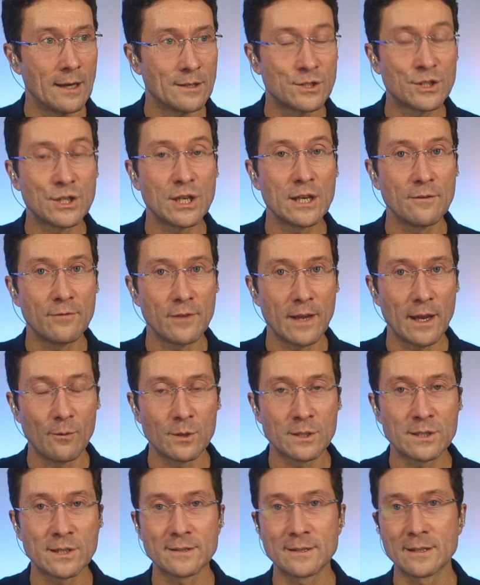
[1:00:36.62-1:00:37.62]
Cheviot,
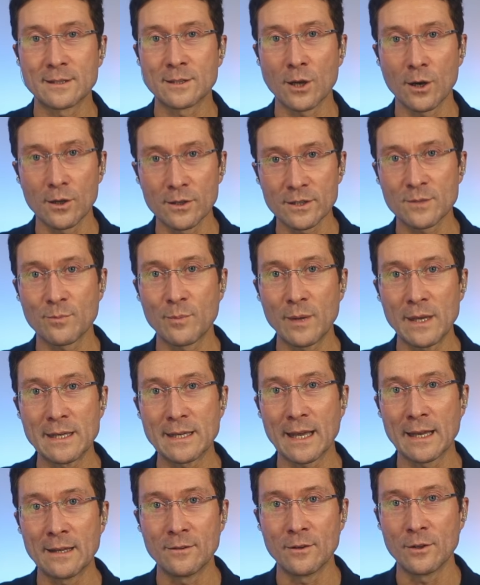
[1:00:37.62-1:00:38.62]
which is the tallest peak
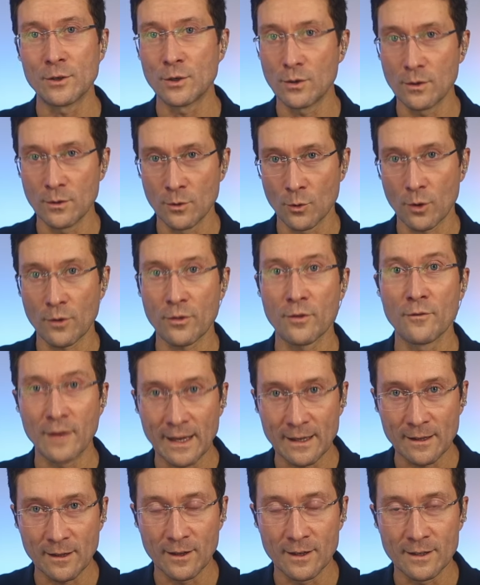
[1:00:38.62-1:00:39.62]
in the north of
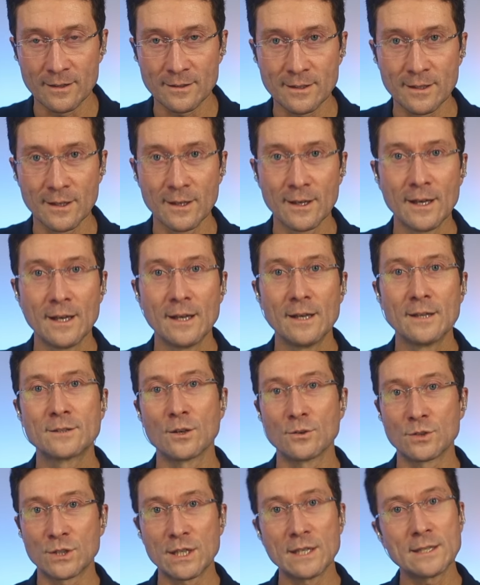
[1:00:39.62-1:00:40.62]
England. So
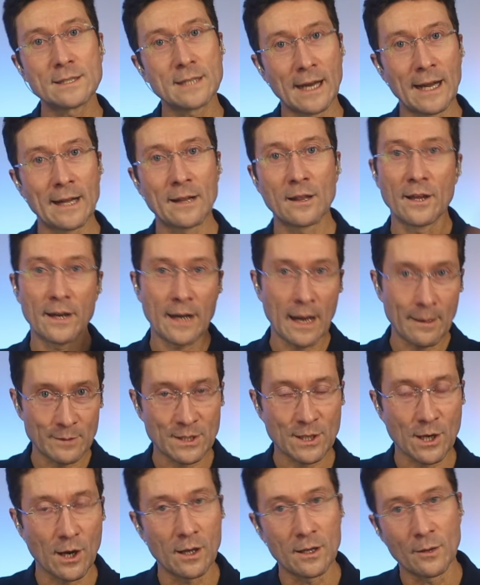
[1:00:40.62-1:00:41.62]
she's in England, I'm in
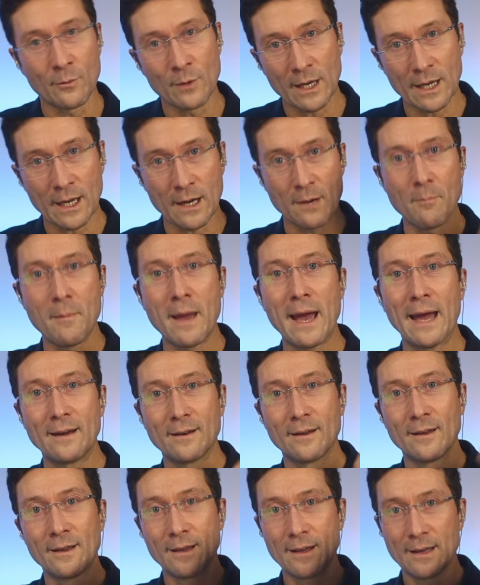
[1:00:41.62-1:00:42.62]
Scotland. We kind of met
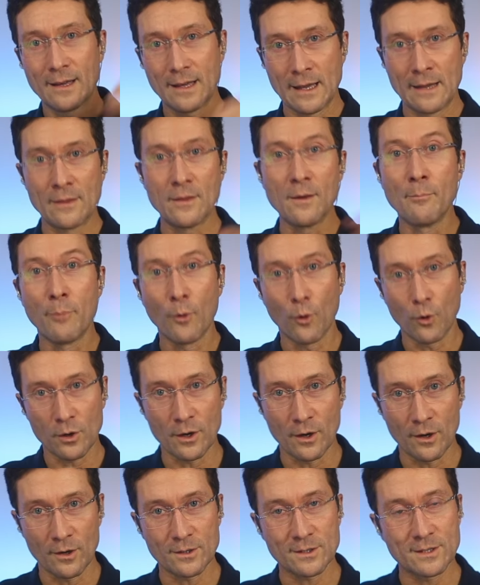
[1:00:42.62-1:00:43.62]
in the
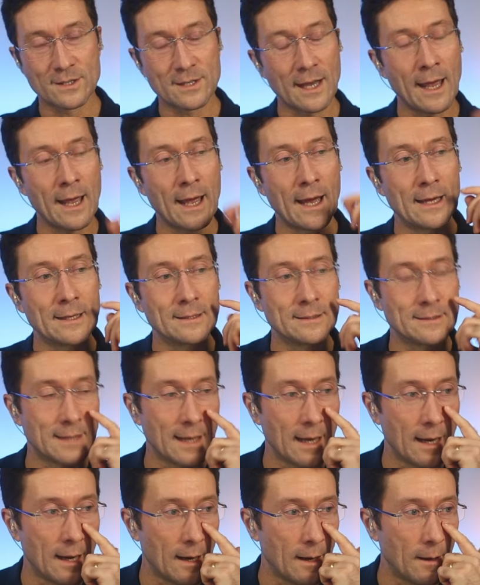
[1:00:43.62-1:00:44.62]
borders. And
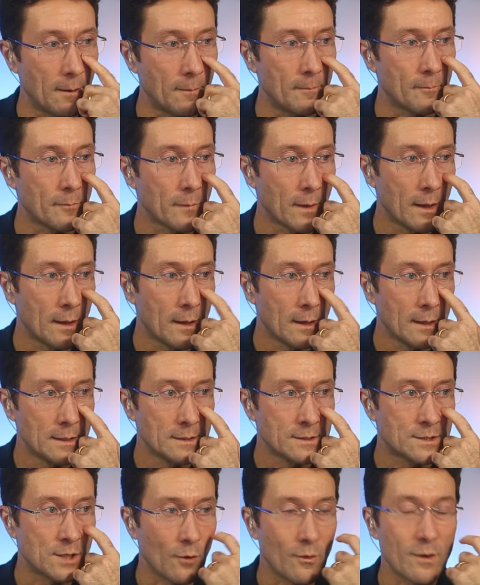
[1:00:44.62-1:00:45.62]

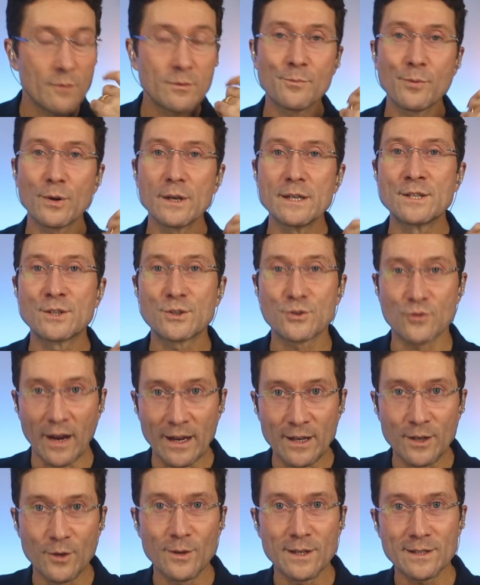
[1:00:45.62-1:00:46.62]
so it was pretty
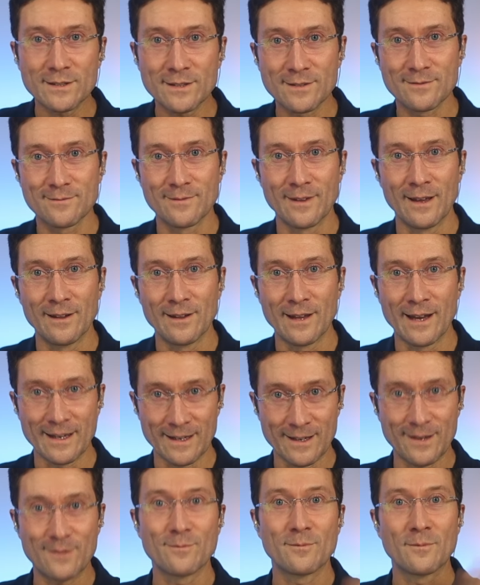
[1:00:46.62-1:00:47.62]
strenuous,
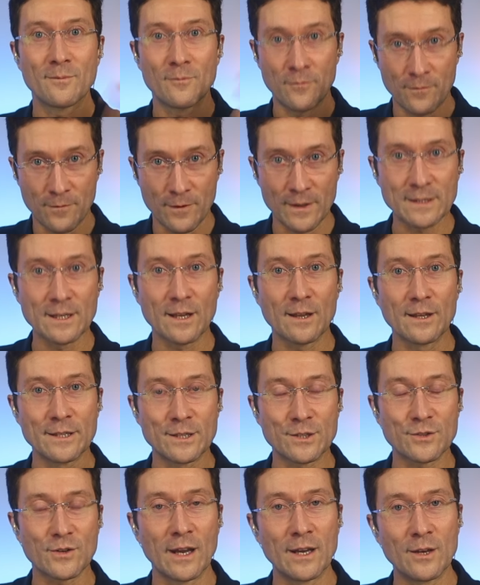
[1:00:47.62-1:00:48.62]
like physically
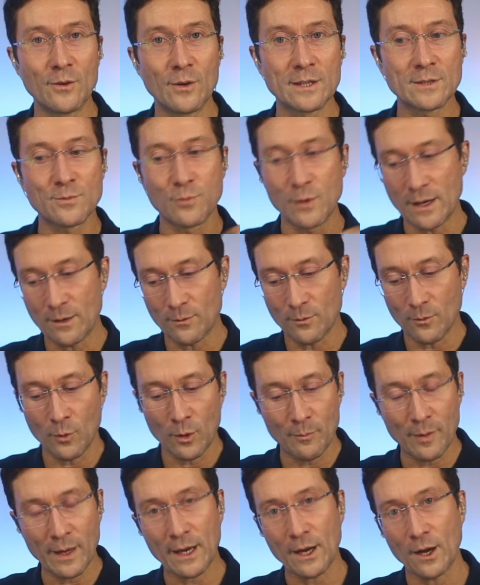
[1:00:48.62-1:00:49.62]
strenuous. We're
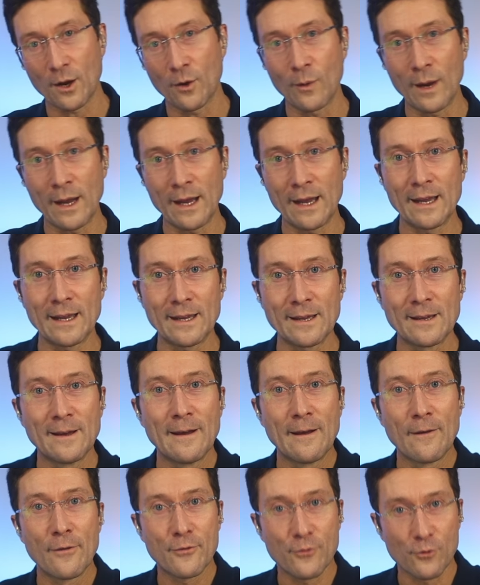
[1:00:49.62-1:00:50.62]
picking our way
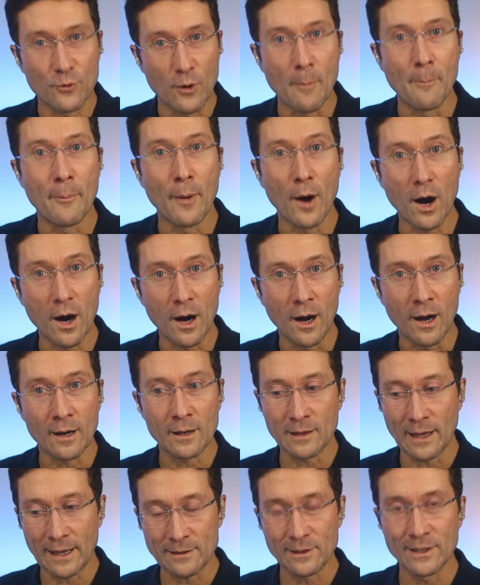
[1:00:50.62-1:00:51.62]
through a bog,
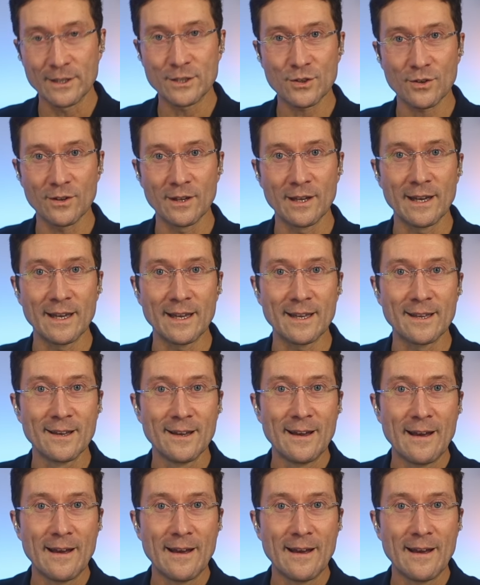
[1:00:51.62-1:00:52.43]
like literally